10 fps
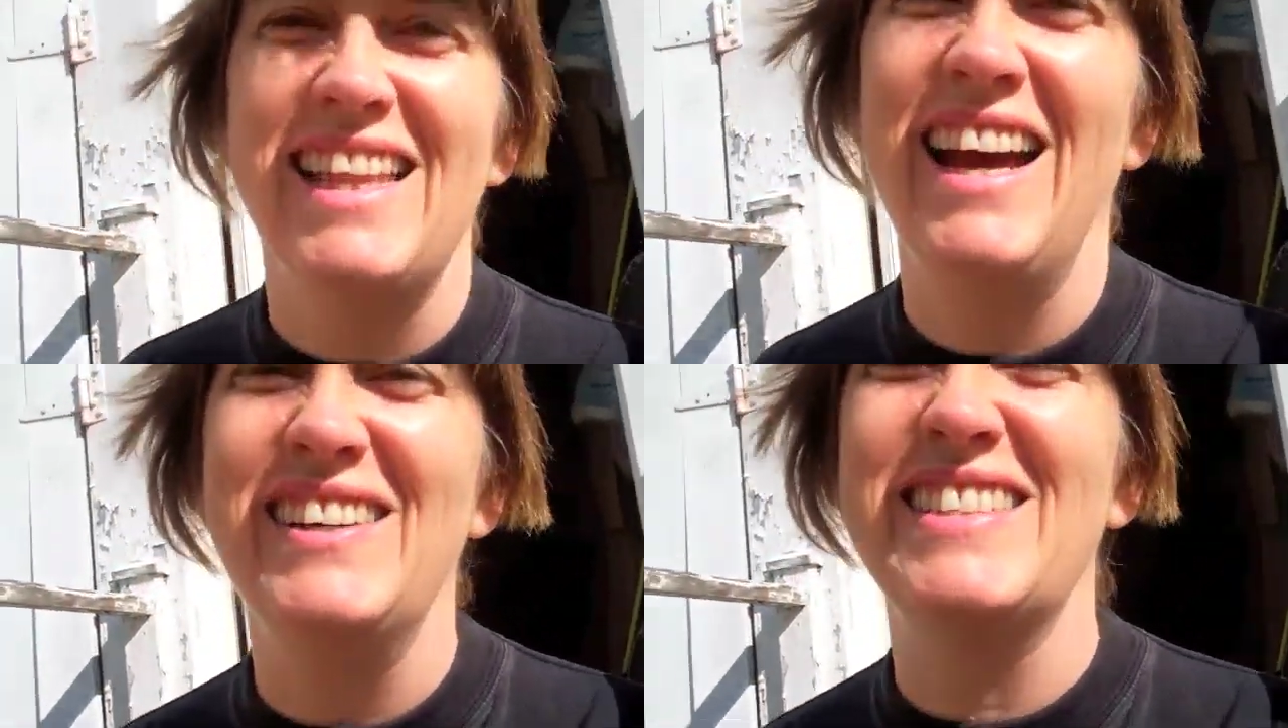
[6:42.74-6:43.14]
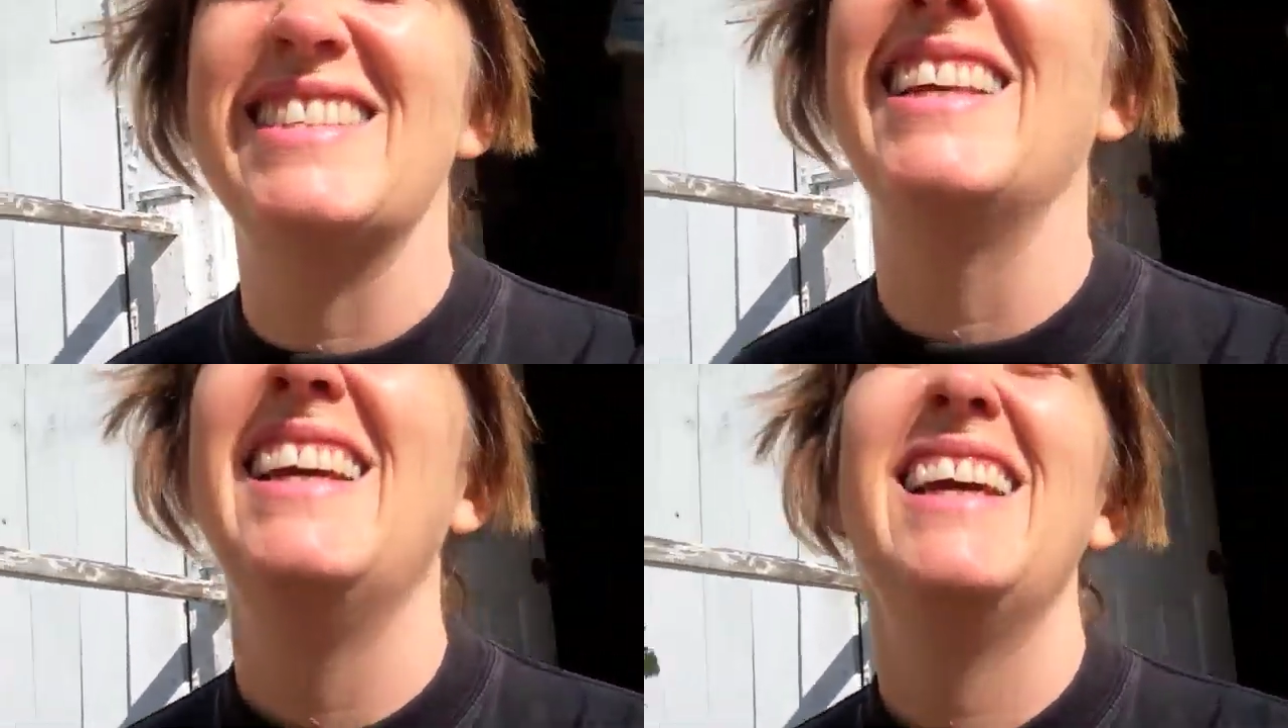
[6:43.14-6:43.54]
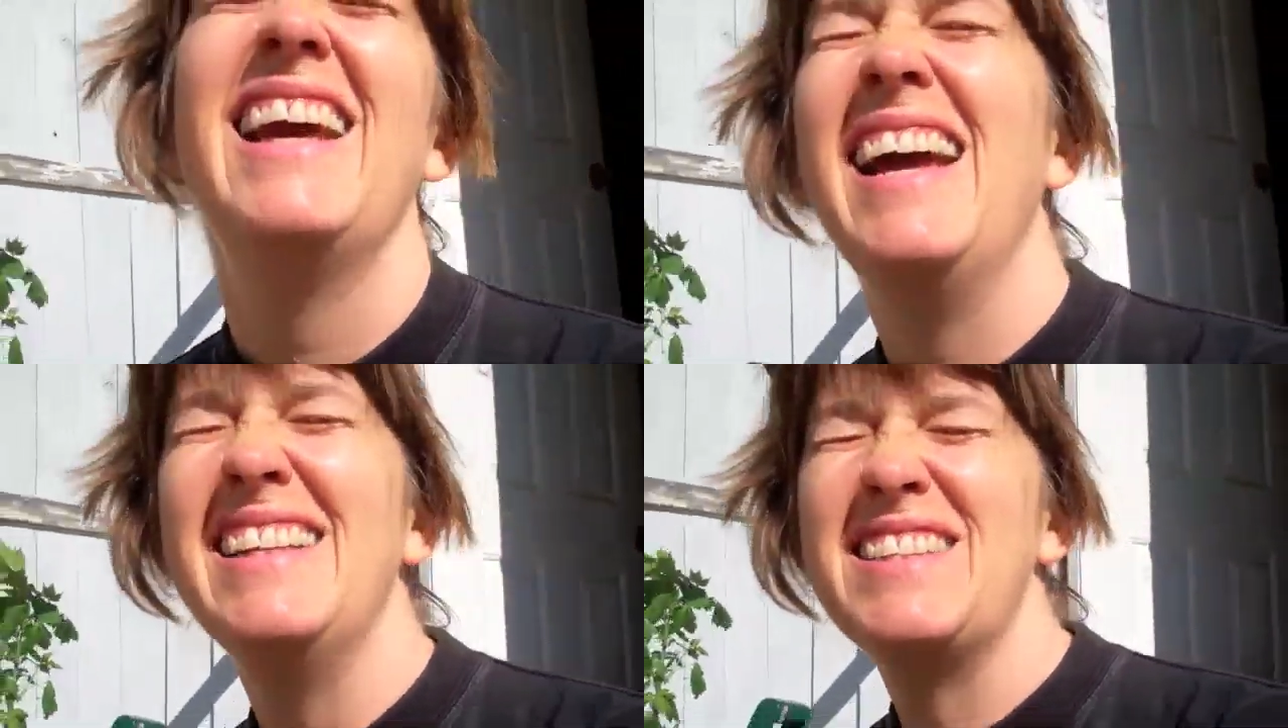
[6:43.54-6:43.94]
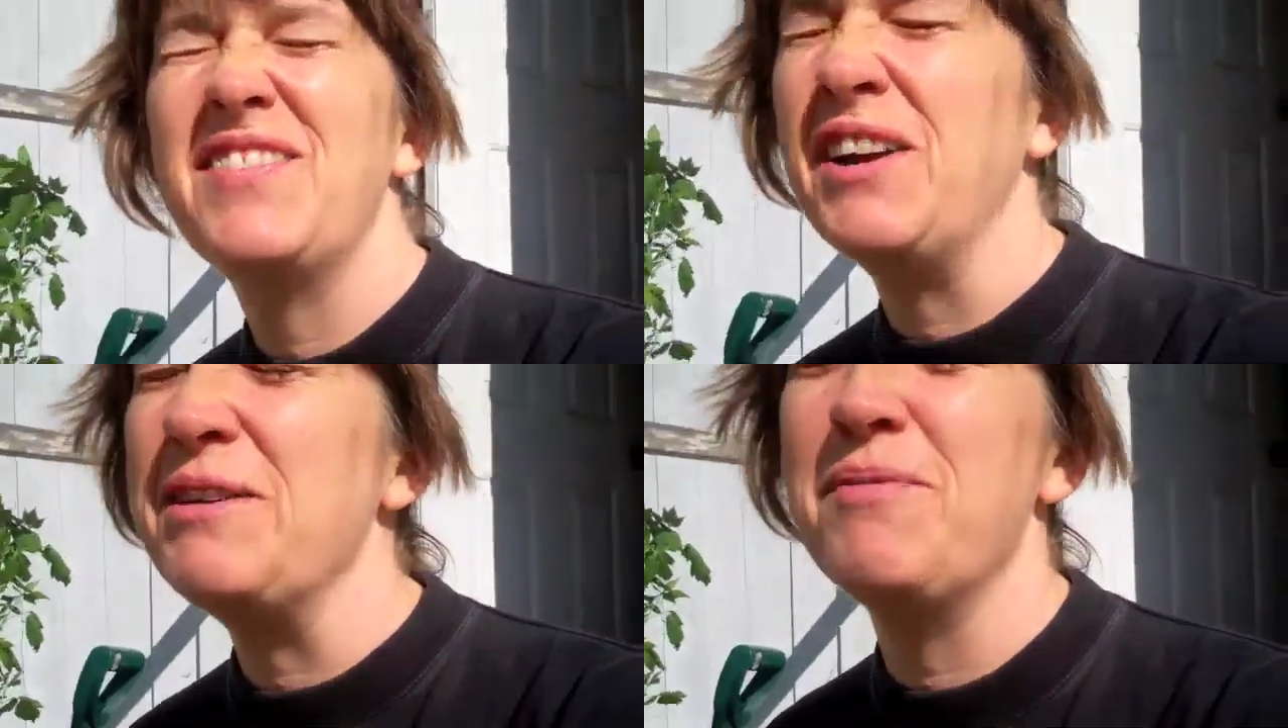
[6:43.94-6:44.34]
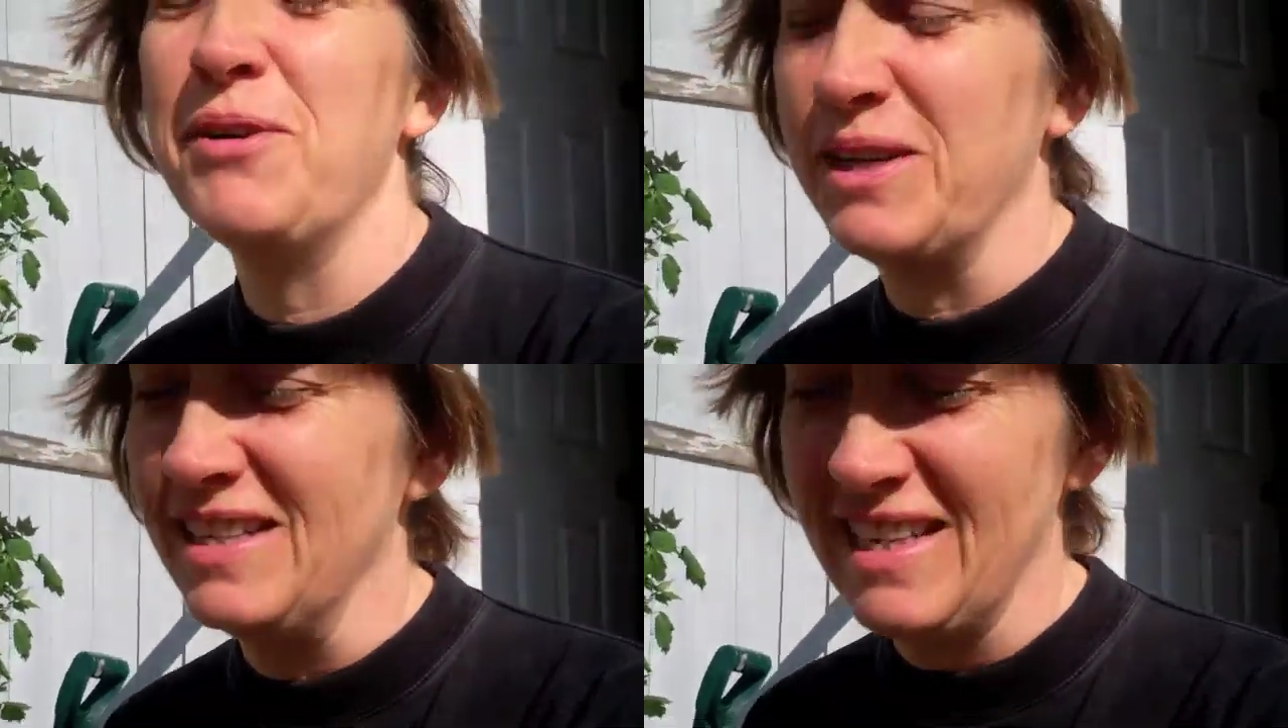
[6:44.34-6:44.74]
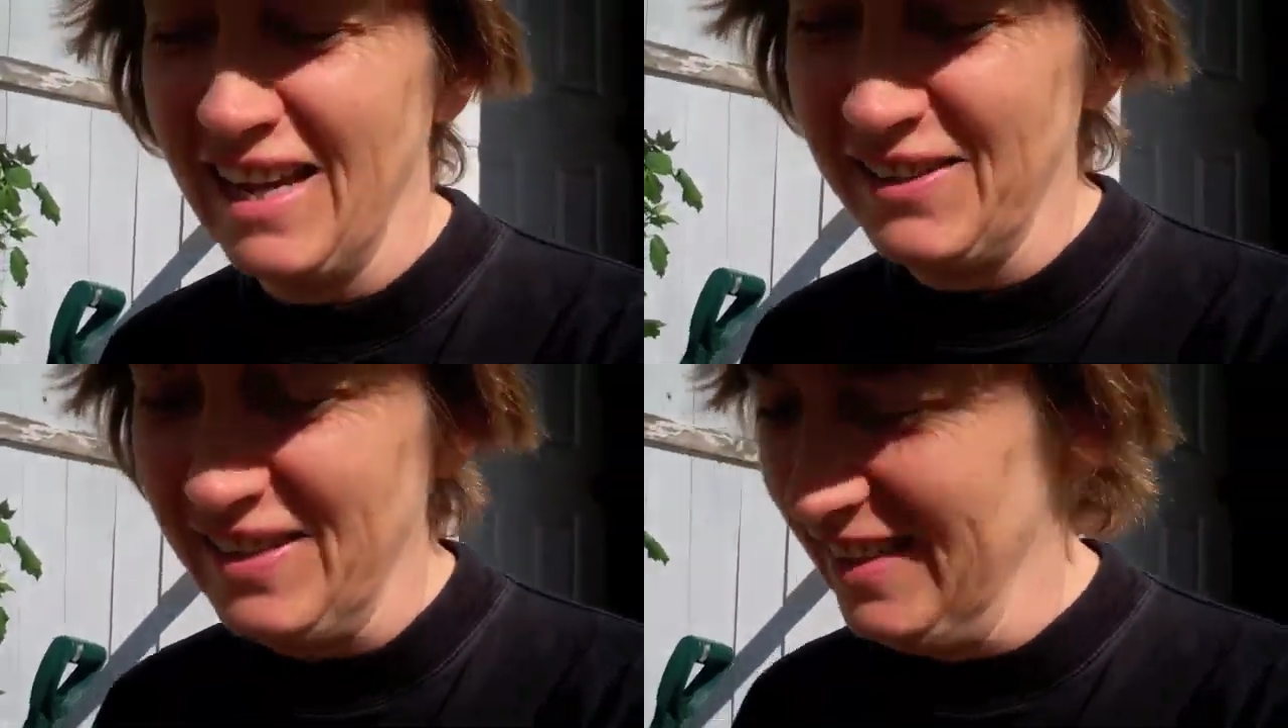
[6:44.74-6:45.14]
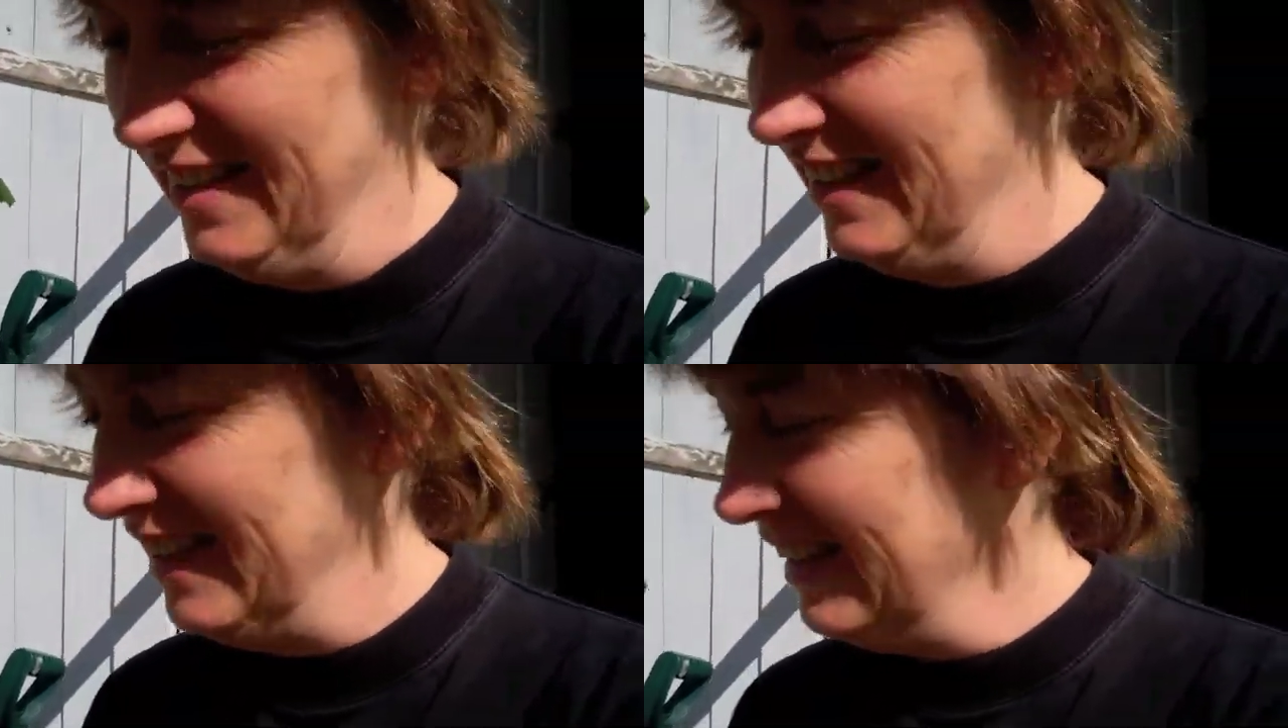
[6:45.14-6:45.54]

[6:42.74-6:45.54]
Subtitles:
the house. And it's very broken down, and